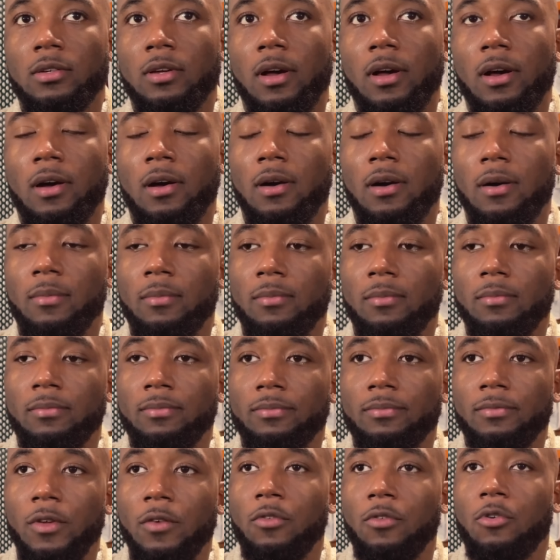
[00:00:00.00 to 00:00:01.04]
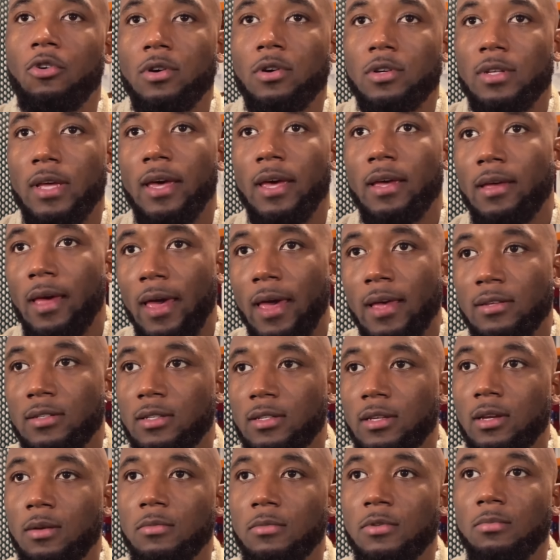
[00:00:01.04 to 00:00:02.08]
Of course, as
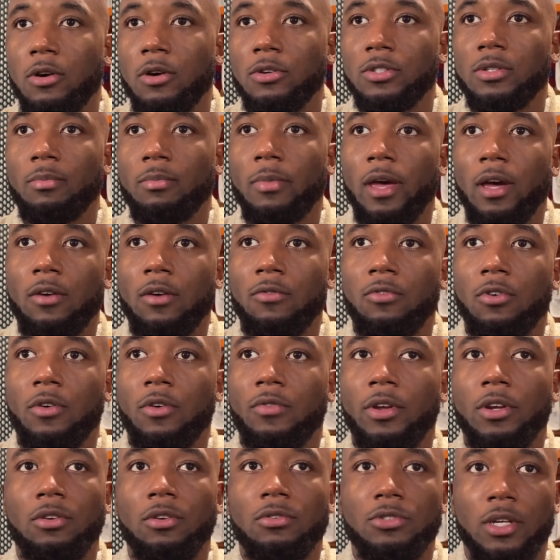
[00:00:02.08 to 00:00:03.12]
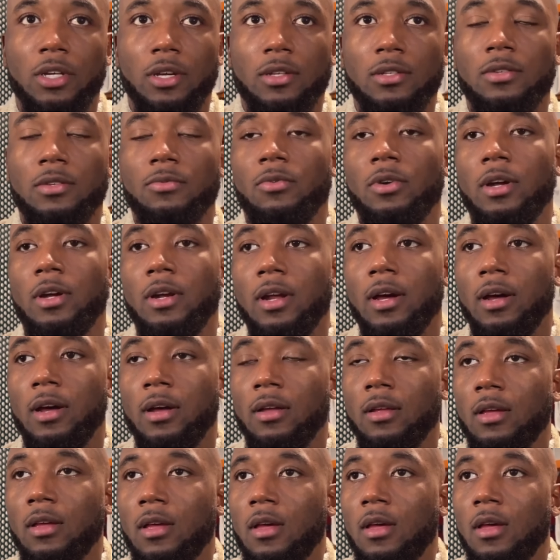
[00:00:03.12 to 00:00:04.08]
teams motion back and forth, they do jets and whatnot,